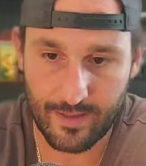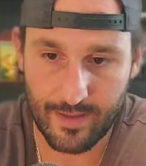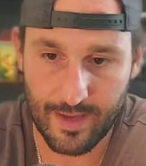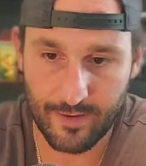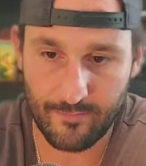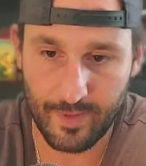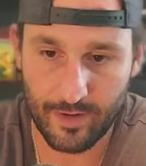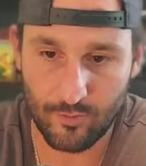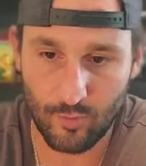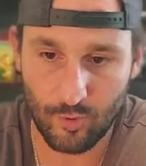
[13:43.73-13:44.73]
and that of
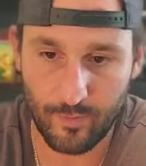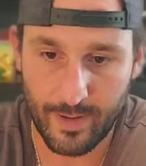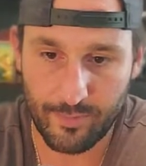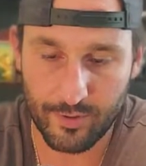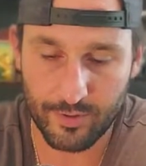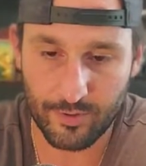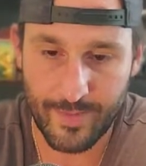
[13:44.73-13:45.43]
being ruled by personal